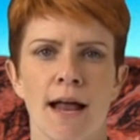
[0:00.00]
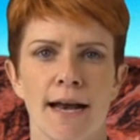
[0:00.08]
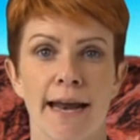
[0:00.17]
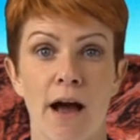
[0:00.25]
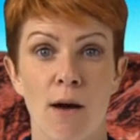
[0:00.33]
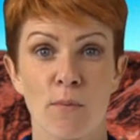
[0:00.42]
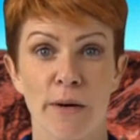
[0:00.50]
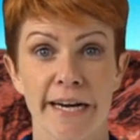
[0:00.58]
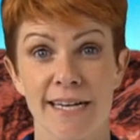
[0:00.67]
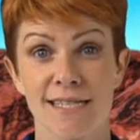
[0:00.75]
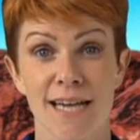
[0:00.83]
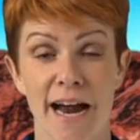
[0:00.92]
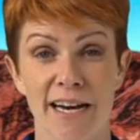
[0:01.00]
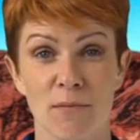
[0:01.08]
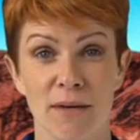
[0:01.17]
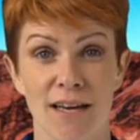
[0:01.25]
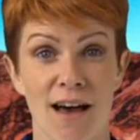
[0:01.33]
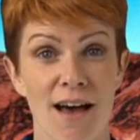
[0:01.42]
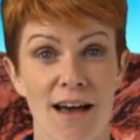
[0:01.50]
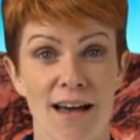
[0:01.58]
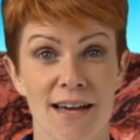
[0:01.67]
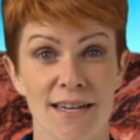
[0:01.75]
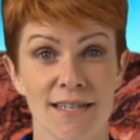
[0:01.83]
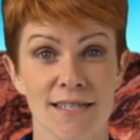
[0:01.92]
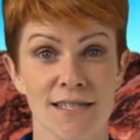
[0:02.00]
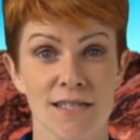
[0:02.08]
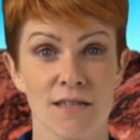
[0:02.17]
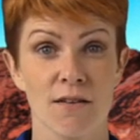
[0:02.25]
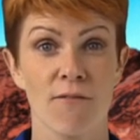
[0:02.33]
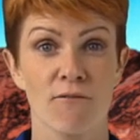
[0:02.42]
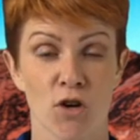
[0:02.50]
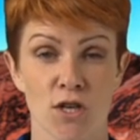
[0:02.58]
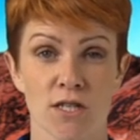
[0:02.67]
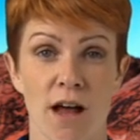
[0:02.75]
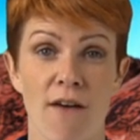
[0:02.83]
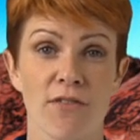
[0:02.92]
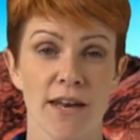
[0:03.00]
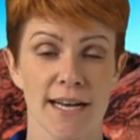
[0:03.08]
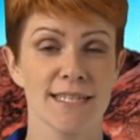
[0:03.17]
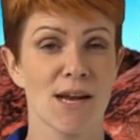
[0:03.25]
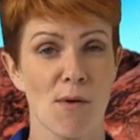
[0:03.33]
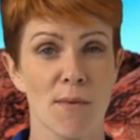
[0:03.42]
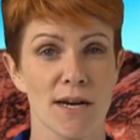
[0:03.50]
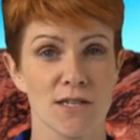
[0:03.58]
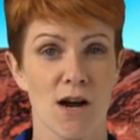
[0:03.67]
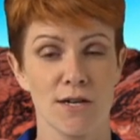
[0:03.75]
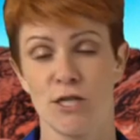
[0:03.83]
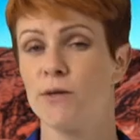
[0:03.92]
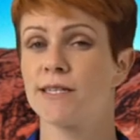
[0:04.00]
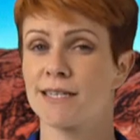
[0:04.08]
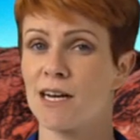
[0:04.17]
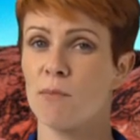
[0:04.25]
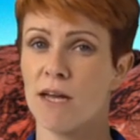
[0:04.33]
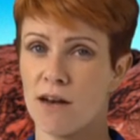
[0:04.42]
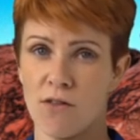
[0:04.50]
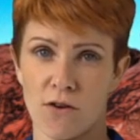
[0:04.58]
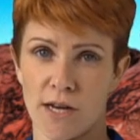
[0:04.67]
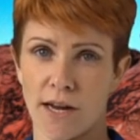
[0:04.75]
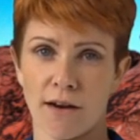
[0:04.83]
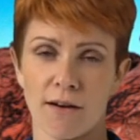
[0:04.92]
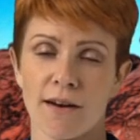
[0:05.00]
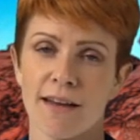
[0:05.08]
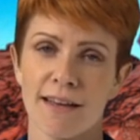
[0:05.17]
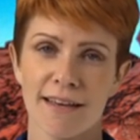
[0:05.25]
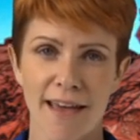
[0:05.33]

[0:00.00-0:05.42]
Now, I'm pretty excited because, first off, the next time I'm going to talk to you, it's going to be another year.